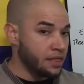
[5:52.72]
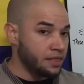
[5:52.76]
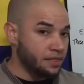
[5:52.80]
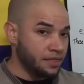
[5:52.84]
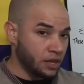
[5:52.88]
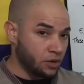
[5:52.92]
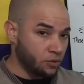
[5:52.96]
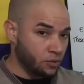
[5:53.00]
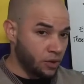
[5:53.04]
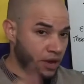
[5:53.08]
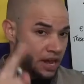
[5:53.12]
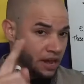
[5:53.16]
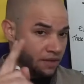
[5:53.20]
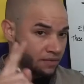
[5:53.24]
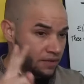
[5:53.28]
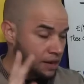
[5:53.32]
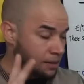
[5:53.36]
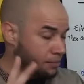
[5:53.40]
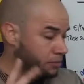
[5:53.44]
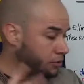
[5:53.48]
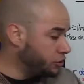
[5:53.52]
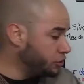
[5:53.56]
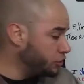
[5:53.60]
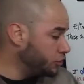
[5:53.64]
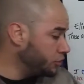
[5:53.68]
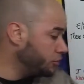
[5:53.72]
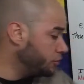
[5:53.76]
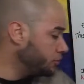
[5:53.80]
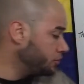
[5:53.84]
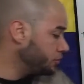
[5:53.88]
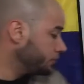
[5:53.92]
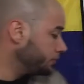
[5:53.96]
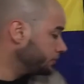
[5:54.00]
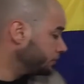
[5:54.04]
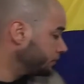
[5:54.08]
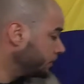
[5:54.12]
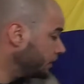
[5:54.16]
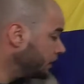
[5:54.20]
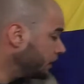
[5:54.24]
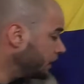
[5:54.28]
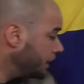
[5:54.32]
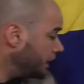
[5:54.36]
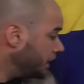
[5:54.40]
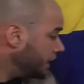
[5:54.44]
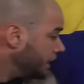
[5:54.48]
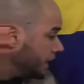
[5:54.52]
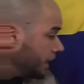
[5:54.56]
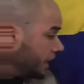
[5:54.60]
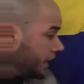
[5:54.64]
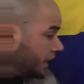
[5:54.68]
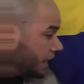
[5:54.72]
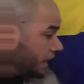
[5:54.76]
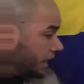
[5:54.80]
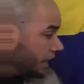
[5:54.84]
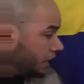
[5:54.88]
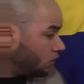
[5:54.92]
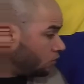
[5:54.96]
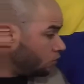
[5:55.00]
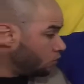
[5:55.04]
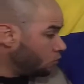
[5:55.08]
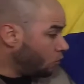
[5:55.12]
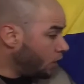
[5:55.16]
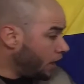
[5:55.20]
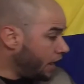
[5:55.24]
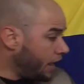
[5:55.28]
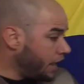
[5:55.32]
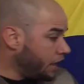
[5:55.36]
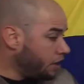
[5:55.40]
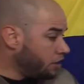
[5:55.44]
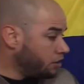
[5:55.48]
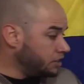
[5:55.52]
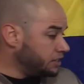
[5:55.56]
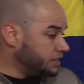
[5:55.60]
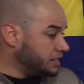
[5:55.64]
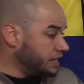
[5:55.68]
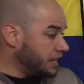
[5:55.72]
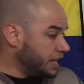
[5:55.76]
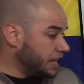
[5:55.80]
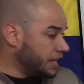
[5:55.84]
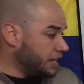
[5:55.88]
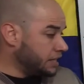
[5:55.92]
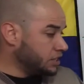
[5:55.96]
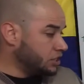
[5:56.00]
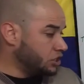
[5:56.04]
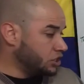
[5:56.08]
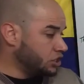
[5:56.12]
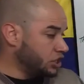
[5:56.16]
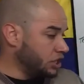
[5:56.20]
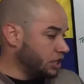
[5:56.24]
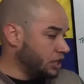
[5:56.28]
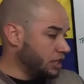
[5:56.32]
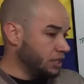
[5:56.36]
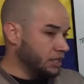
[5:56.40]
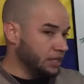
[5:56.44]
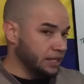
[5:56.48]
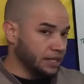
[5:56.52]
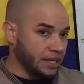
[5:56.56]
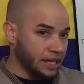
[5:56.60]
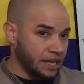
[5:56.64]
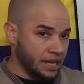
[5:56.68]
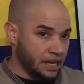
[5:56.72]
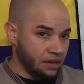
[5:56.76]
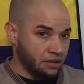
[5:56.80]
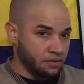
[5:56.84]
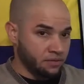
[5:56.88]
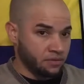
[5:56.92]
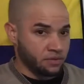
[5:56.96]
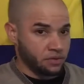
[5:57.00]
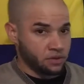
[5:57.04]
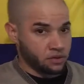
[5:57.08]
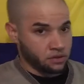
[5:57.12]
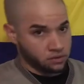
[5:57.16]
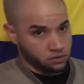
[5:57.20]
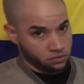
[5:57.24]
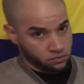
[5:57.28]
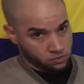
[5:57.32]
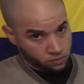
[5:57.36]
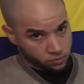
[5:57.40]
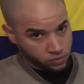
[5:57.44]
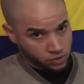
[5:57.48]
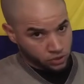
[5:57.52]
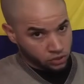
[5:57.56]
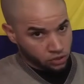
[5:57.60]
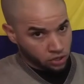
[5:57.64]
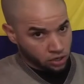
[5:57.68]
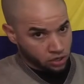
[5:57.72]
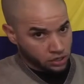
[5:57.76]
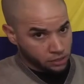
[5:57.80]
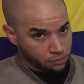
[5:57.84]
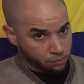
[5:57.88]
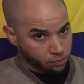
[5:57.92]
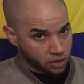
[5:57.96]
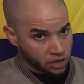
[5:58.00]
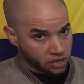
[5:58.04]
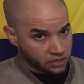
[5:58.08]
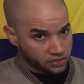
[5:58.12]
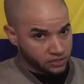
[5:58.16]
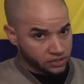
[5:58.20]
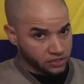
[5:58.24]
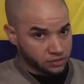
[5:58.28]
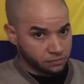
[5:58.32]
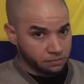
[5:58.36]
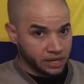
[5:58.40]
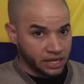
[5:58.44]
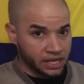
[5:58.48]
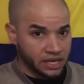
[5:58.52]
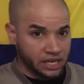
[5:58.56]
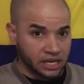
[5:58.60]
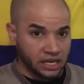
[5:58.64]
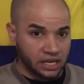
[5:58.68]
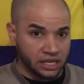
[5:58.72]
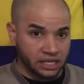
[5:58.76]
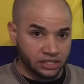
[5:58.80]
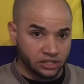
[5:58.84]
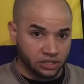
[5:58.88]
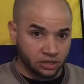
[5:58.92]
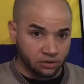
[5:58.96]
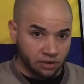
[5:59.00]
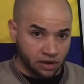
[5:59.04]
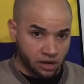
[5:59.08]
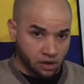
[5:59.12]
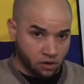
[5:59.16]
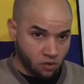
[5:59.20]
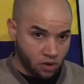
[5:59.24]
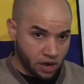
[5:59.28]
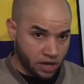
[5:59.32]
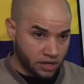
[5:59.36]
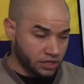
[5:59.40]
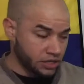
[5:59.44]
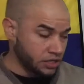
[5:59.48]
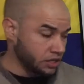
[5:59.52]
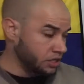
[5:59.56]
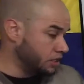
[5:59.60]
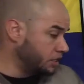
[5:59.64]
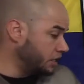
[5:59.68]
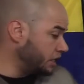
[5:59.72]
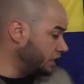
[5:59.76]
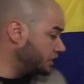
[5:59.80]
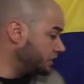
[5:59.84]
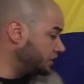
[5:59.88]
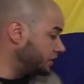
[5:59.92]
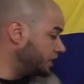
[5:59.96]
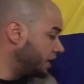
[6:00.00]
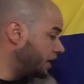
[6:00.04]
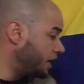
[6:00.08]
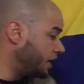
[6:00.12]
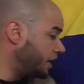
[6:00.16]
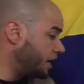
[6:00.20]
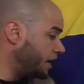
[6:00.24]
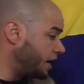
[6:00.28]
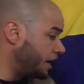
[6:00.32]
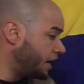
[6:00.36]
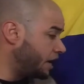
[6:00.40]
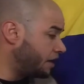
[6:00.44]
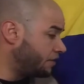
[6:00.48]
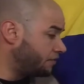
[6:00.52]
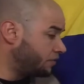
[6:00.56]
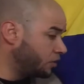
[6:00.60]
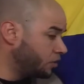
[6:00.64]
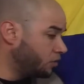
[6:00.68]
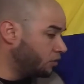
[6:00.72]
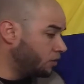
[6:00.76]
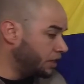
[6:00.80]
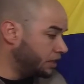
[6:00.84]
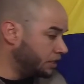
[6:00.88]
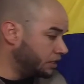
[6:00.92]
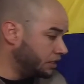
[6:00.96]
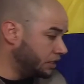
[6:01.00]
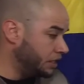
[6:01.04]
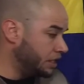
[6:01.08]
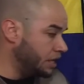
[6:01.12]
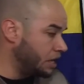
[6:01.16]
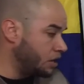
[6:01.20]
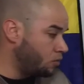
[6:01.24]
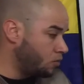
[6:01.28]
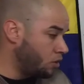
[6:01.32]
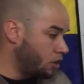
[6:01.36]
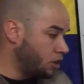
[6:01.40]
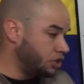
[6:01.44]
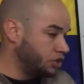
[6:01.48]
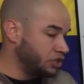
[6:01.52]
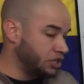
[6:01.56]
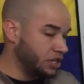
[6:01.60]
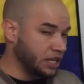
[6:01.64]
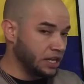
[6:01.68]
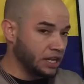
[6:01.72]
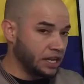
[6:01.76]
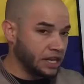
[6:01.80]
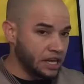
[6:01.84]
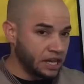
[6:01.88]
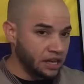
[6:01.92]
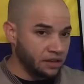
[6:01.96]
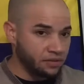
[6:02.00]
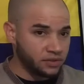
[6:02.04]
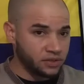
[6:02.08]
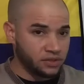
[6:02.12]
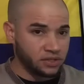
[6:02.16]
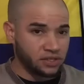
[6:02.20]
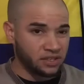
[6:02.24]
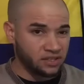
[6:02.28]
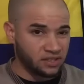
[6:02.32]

Then we have number 2. Where does she live? We start the process making an indirect question and say, I have no idea where she lives.